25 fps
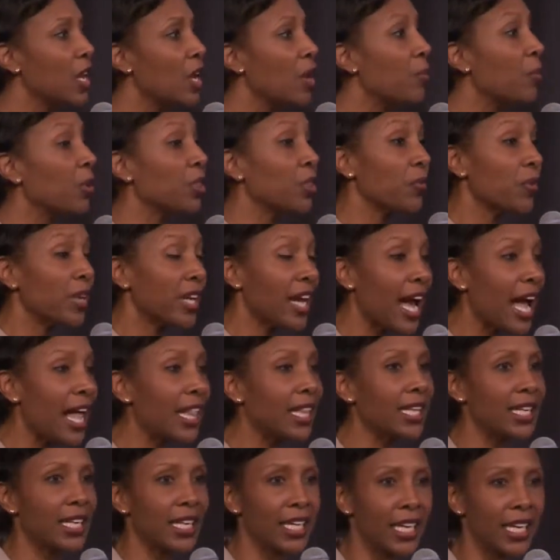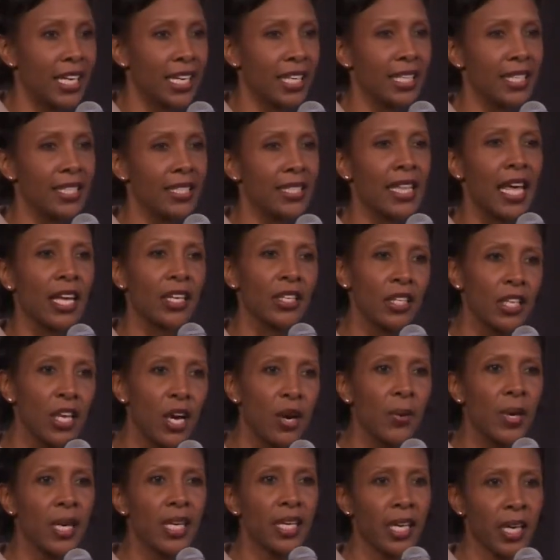But the reality is that
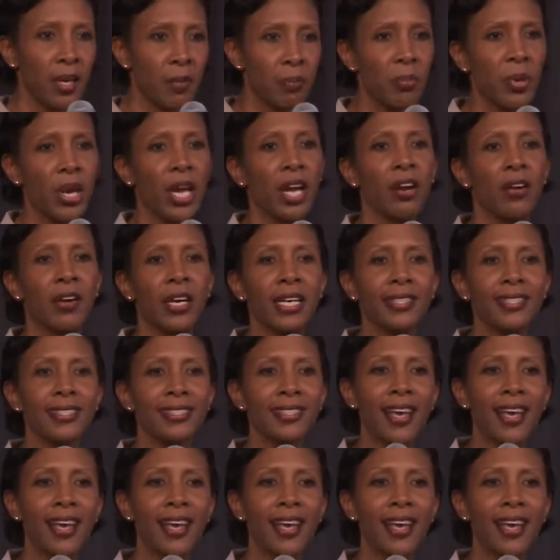low-income parents